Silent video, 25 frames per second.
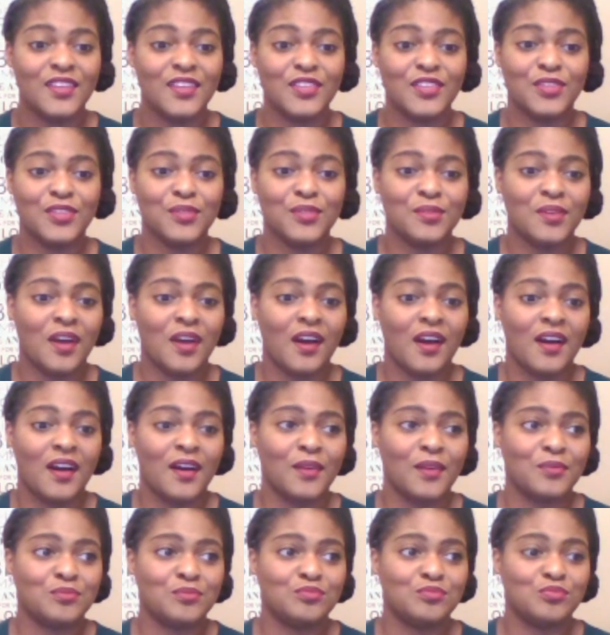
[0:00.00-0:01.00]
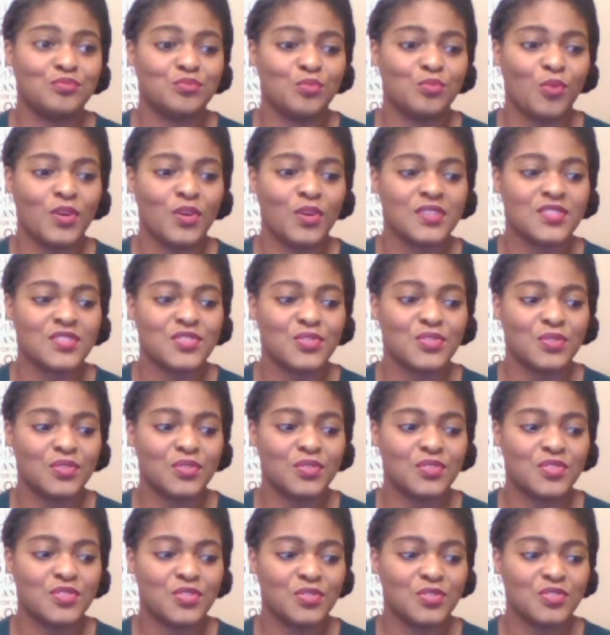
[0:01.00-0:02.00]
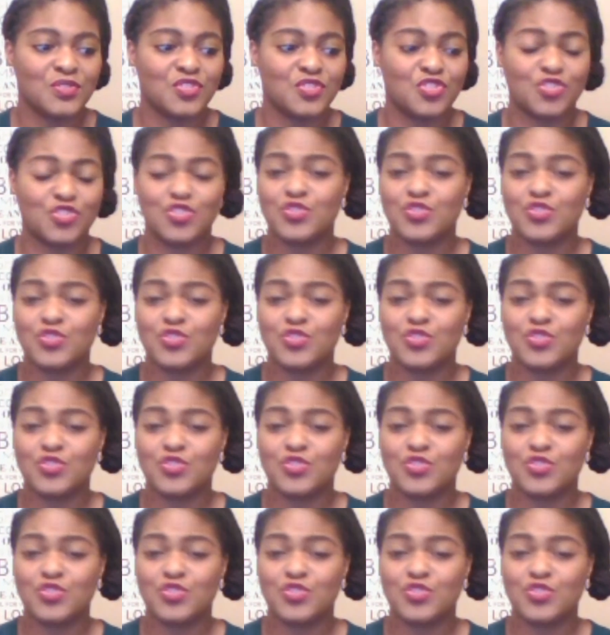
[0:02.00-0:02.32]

you, uh, wants to, to,